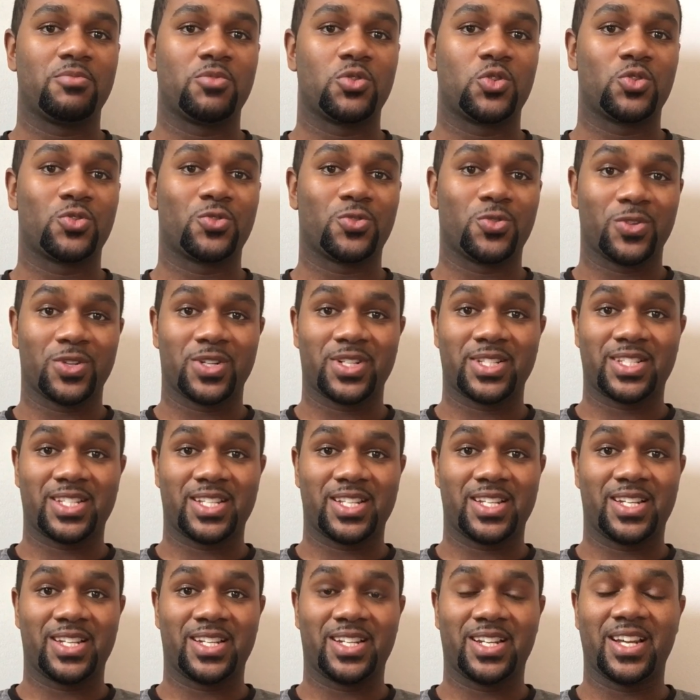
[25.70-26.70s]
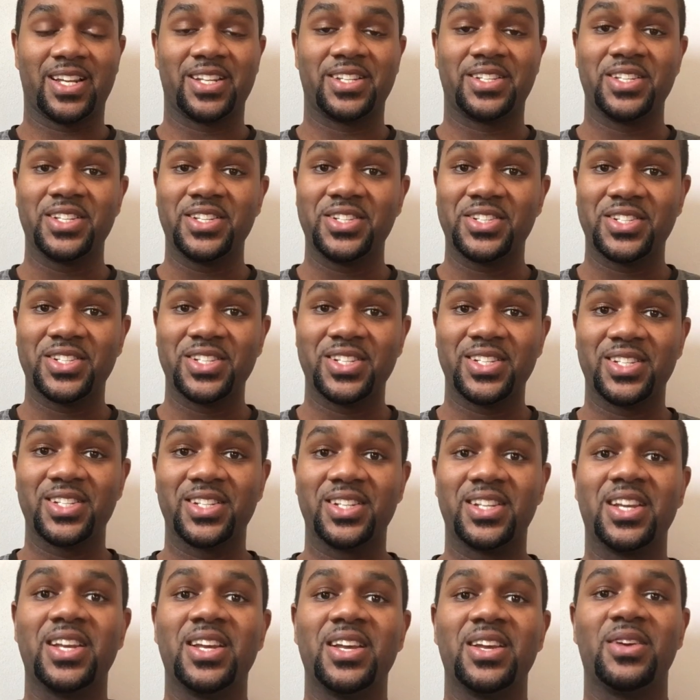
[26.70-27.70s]
quarantine
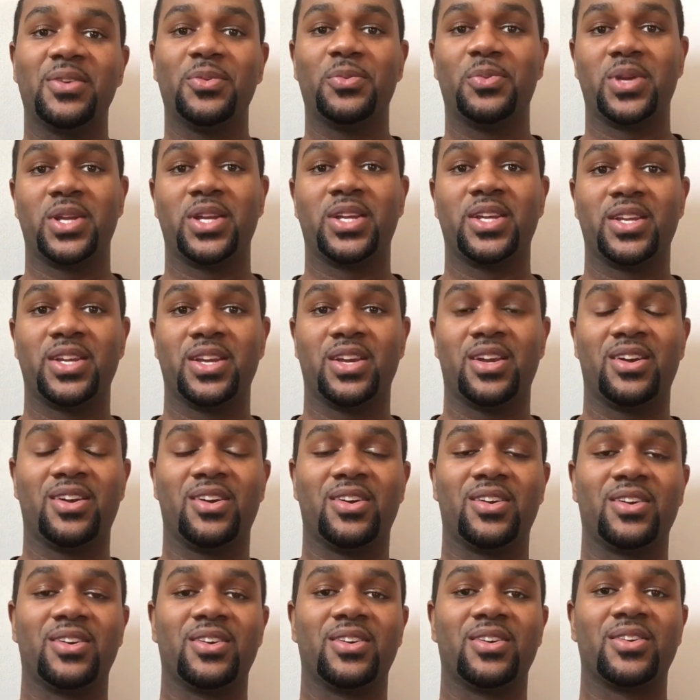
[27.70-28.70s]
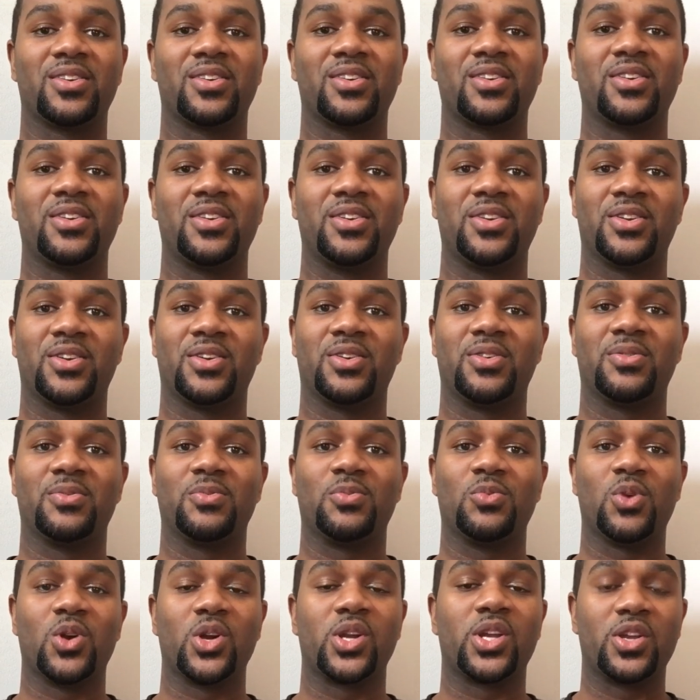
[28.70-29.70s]
edition. We are, you know,
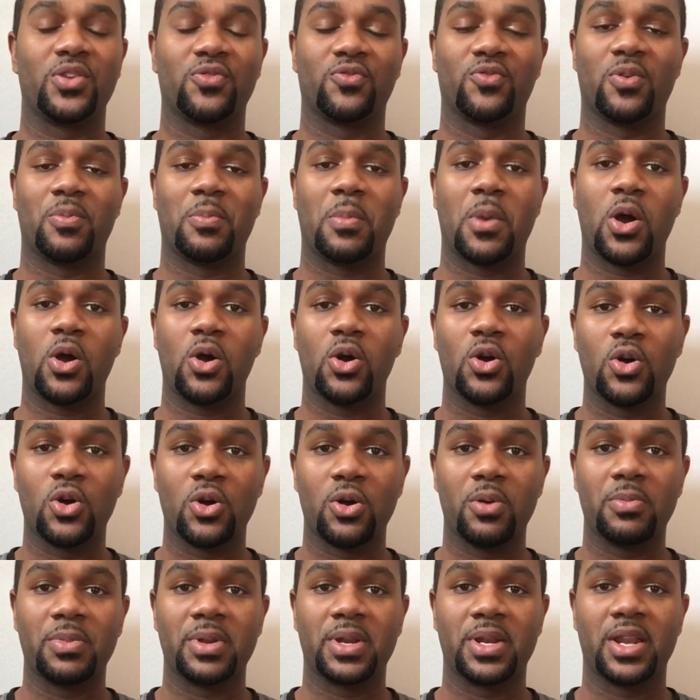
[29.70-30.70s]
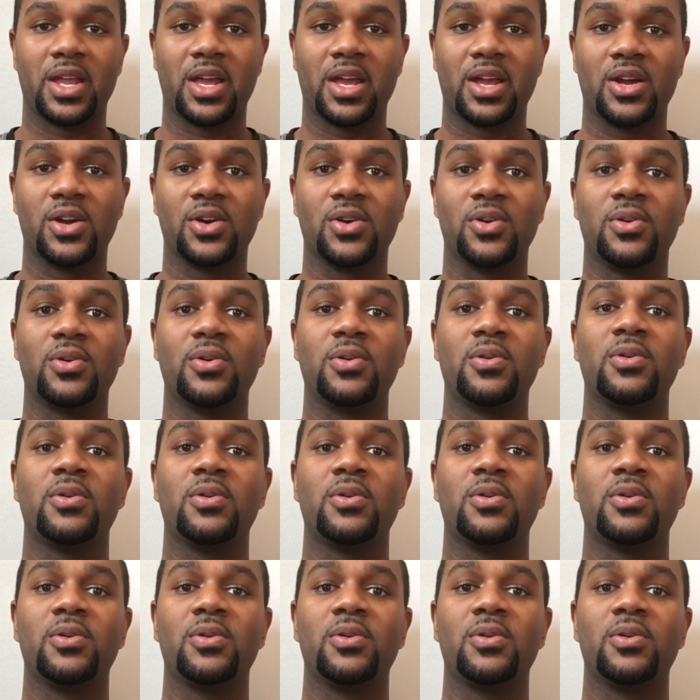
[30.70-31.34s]
working from home now,